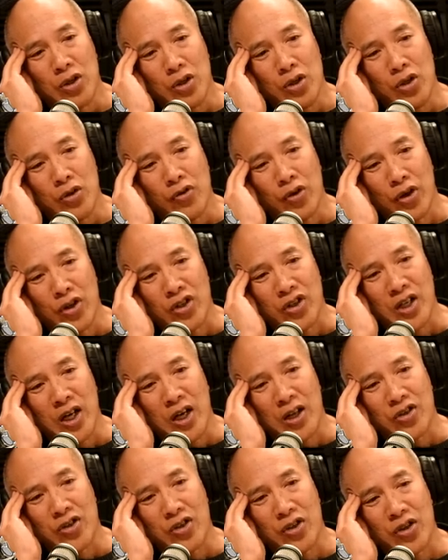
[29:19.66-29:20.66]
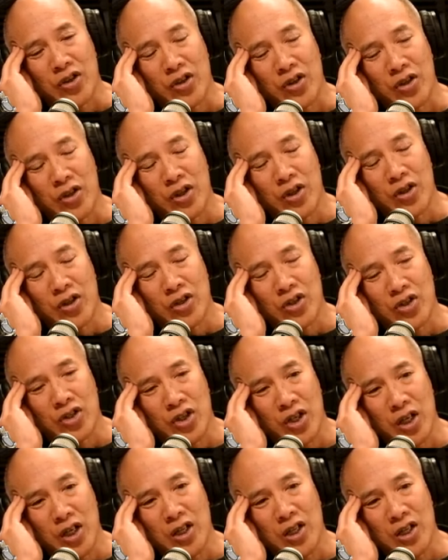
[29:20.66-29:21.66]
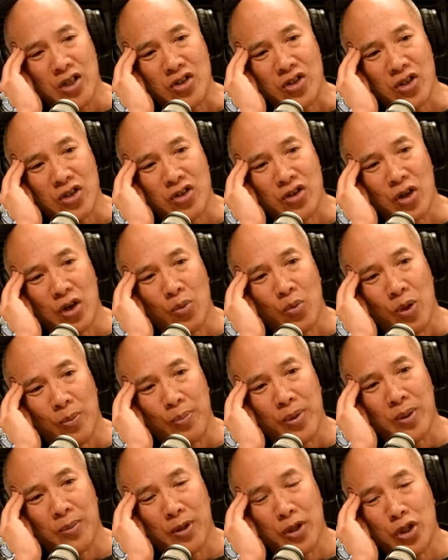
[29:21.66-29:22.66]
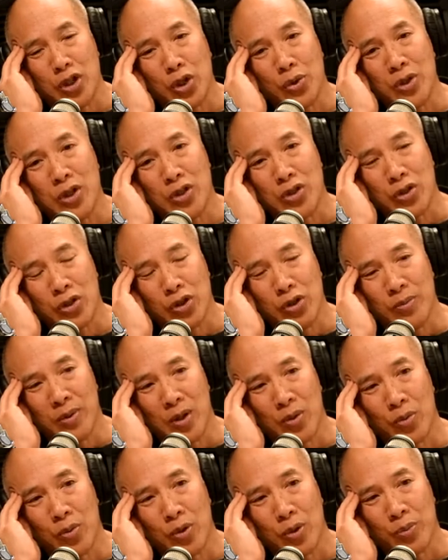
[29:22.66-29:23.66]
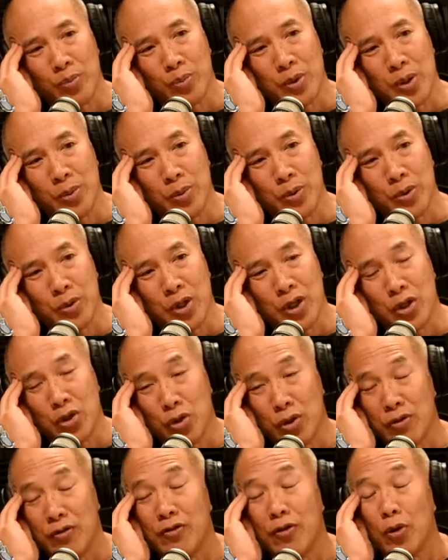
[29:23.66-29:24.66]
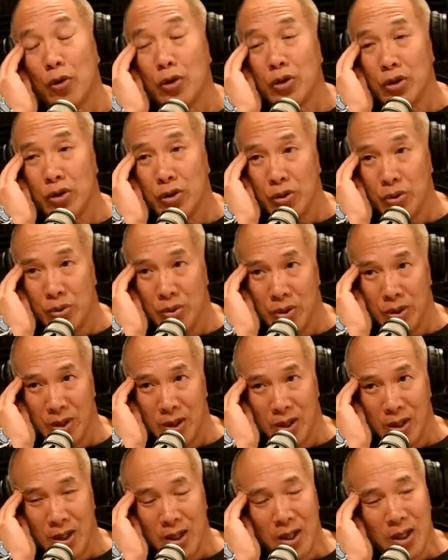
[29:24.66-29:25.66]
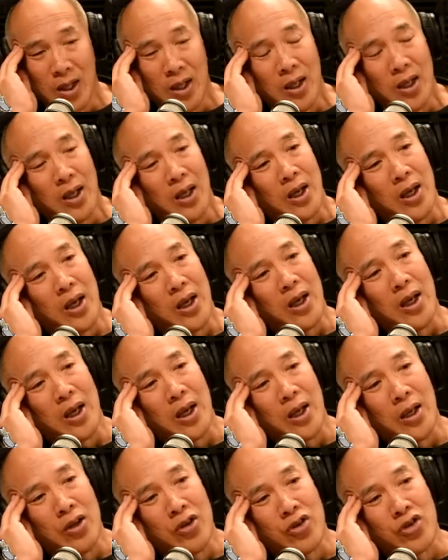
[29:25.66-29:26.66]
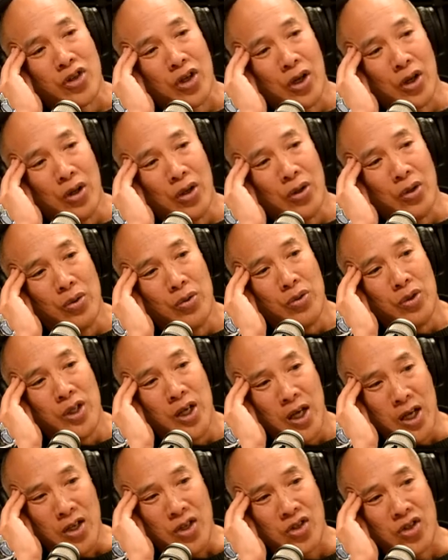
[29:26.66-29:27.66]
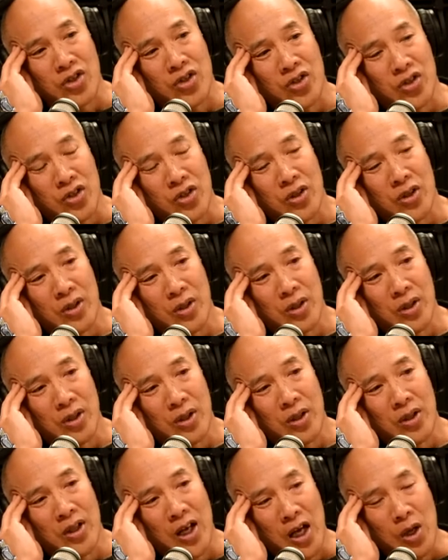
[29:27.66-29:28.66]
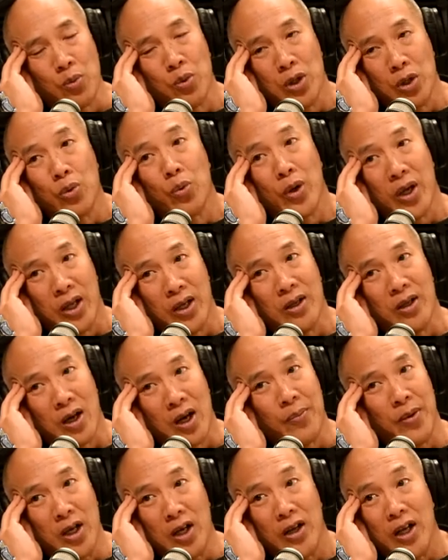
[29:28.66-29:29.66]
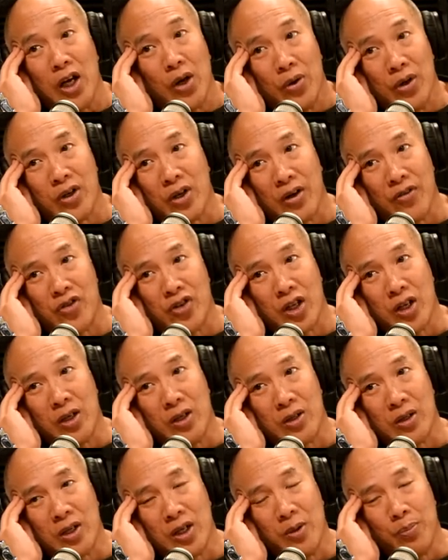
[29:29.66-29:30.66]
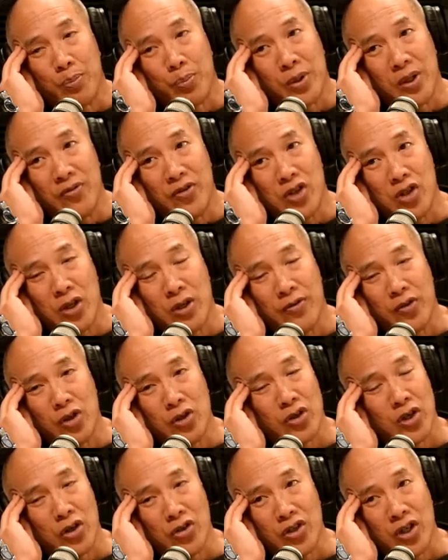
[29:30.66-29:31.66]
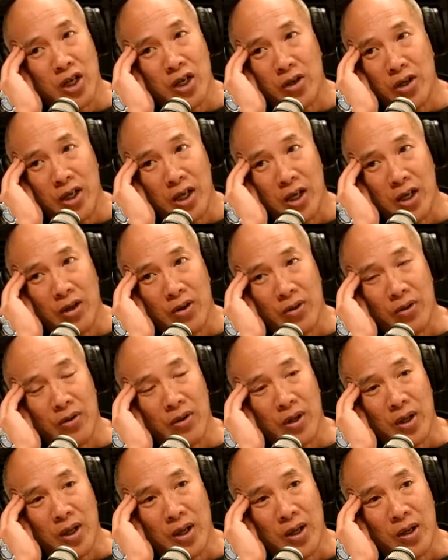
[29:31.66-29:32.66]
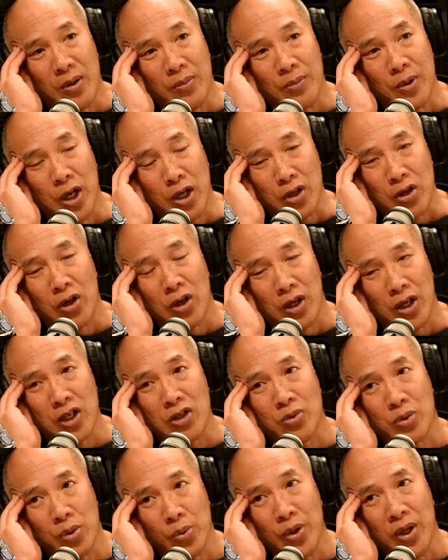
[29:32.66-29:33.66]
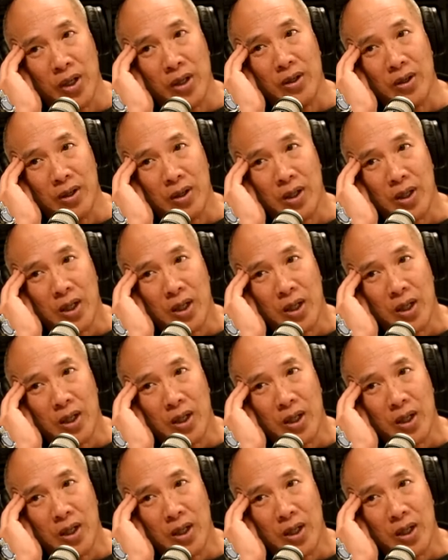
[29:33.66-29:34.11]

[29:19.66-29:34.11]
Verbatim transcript: you've got to start seeing this as not what people are doing to you, but what people are doing for you. Mm. And so, yes, they will win. I mean, I know it. I've said it in previous interviews. I'll say it now. Uh, my colleagues will win,